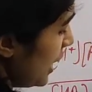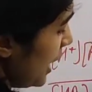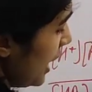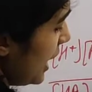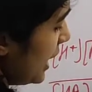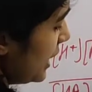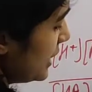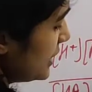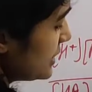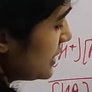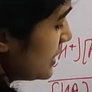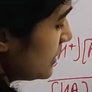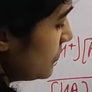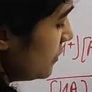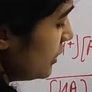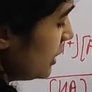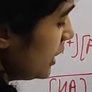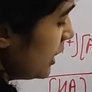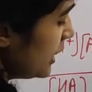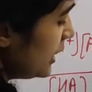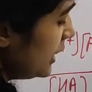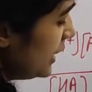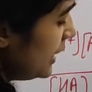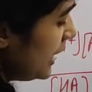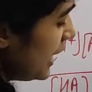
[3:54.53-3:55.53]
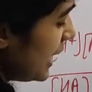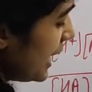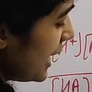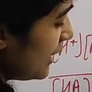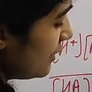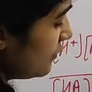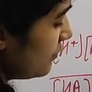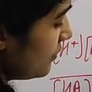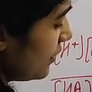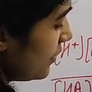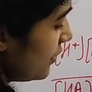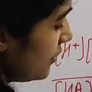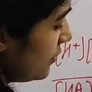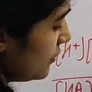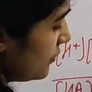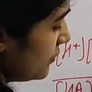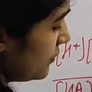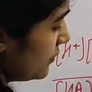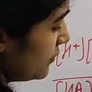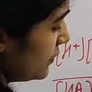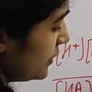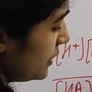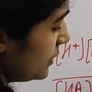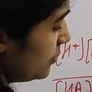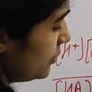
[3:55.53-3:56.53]
and similarly alpha
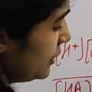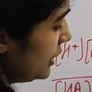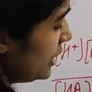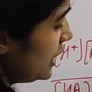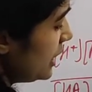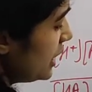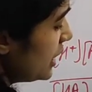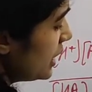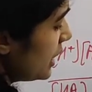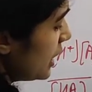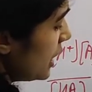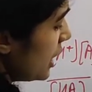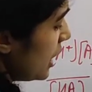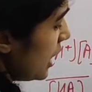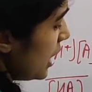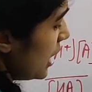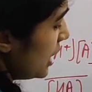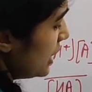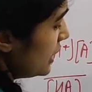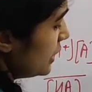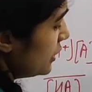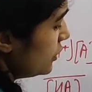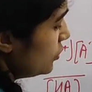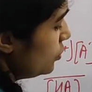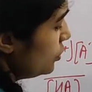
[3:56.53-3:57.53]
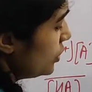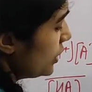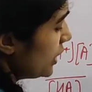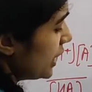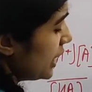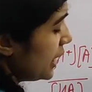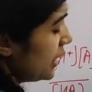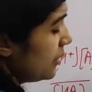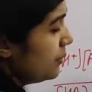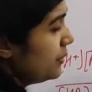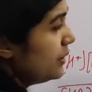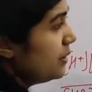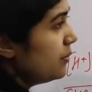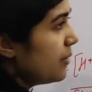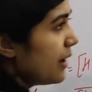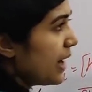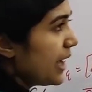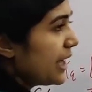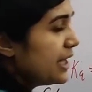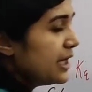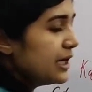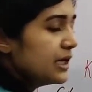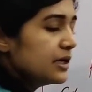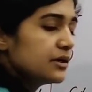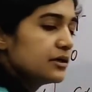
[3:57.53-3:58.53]
will be under root Kb
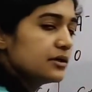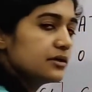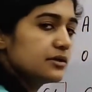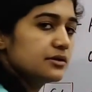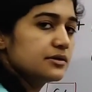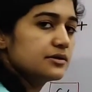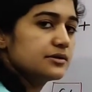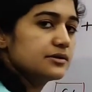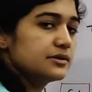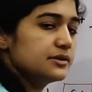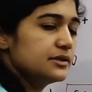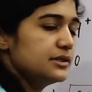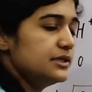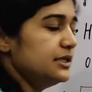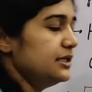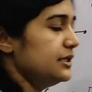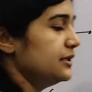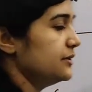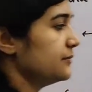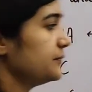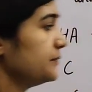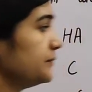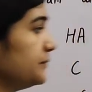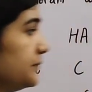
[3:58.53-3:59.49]
by C.